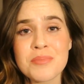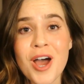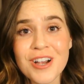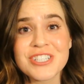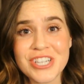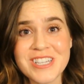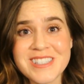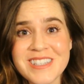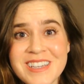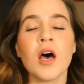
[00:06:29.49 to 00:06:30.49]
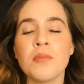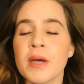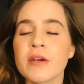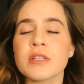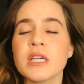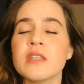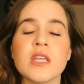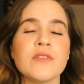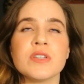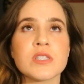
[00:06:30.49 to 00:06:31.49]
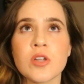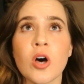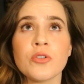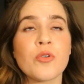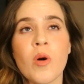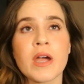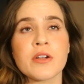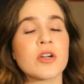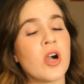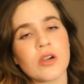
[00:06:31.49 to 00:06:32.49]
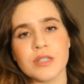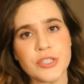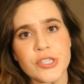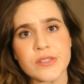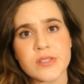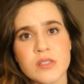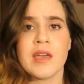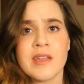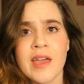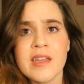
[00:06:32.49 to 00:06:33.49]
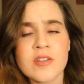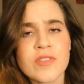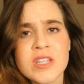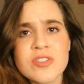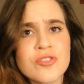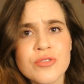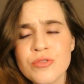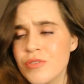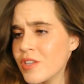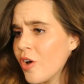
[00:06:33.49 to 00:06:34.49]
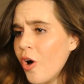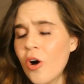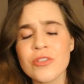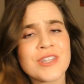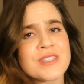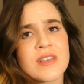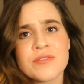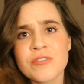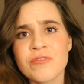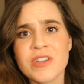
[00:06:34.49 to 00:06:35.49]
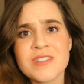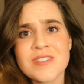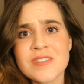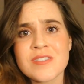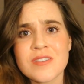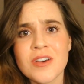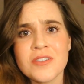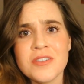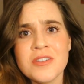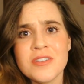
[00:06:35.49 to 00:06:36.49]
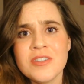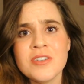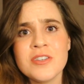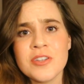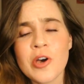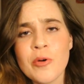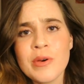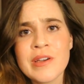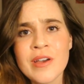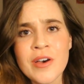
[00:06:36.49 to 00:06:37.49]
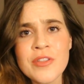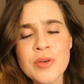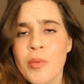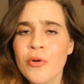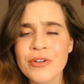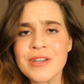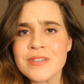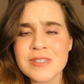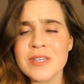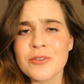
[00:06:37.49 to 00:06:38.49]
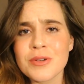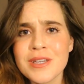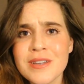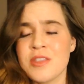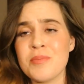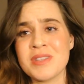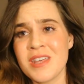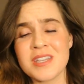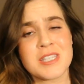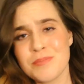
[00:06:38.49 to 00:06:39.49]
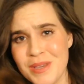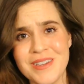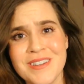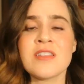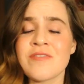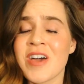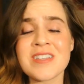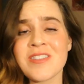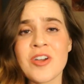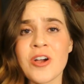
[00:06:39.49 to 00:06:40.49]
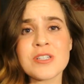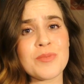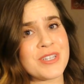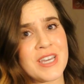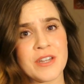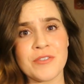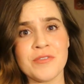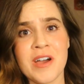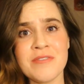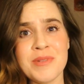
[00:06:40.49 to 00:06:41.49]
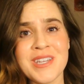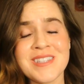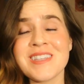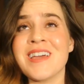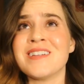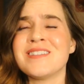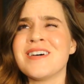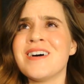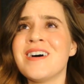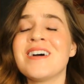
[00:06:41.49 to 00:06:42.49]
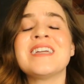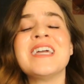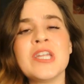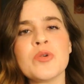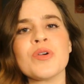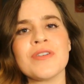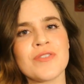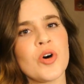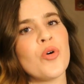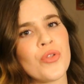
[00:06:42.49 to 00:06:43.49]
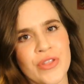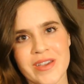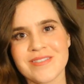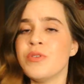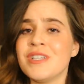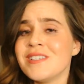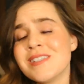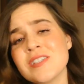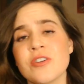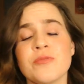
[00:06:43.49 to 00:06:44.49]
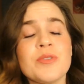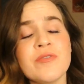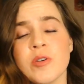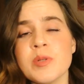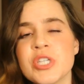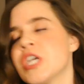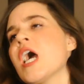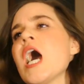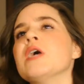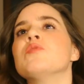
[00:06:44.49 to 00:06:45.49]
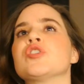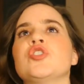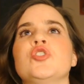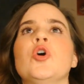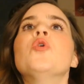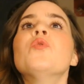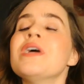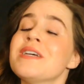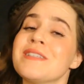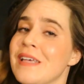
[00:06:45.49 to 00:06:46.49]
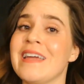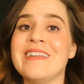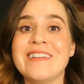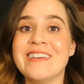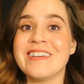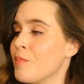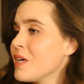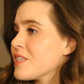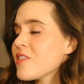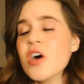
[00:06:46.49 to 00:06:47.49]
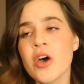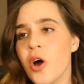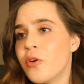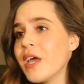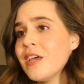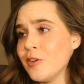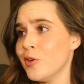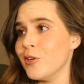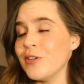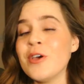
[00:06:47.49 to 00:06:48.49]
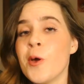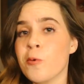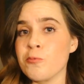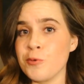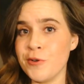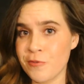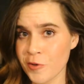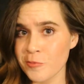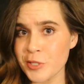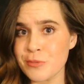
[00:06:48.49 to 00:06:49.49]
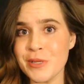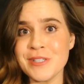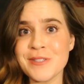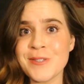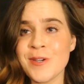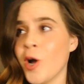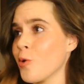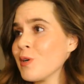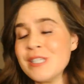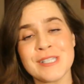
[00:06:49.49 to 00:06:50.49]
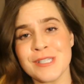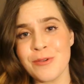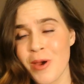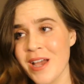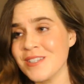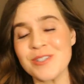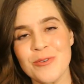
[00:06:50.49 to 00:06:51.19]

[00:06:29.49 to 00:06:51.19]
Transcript: obnoxious. Apparently, they've installed quieter car engines. And hey, if that's true, then all that's left to fix is, uh, you know, the boring scenery, the pathetic speed, the fact that the cars break down every five minutes, and uh, getting rid of the whole thing. When Disney started refurbishing, I was so excited because I thought, okay, good, refurbishments are where Disney rides